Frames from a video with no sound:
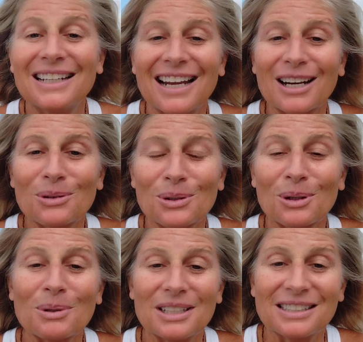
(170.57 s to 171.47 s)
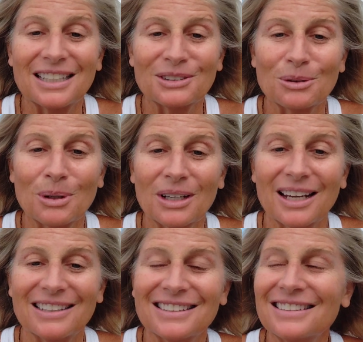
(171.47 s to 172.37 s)
in Ecuador. I'm going to sail to
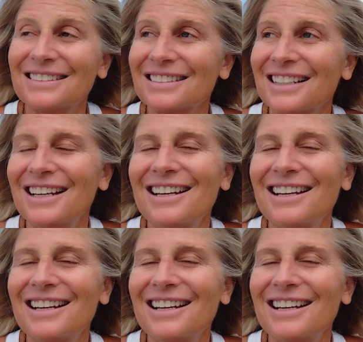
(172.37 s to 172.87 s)
Marquesas.